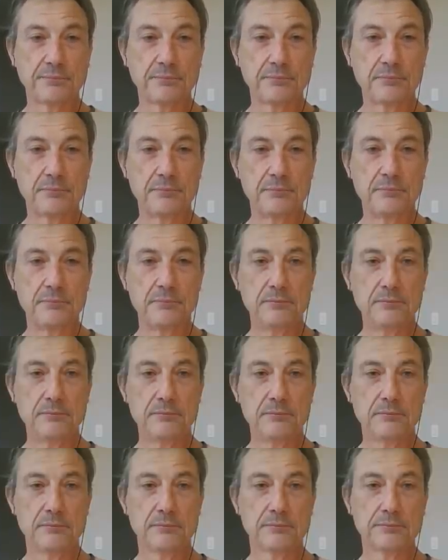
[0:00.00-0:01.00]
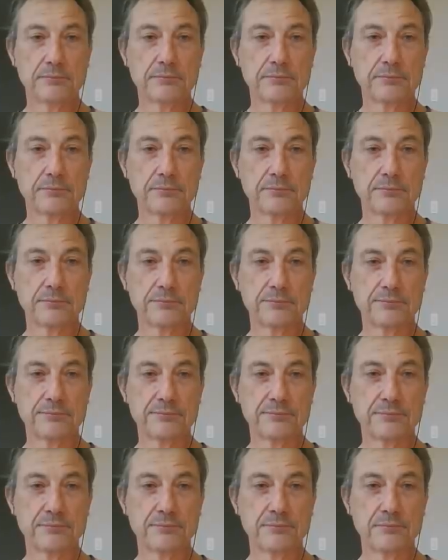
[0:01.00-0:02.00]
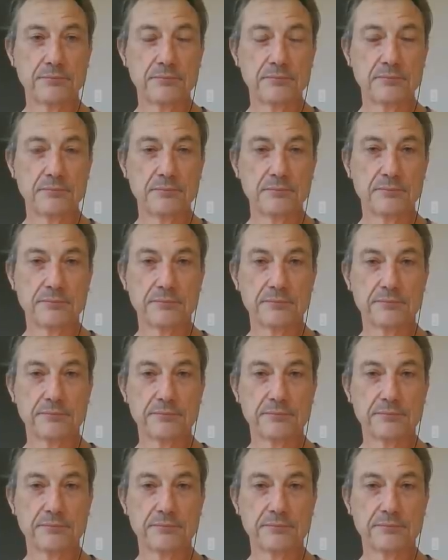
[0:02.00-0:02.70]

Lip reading: The person shown says nothing.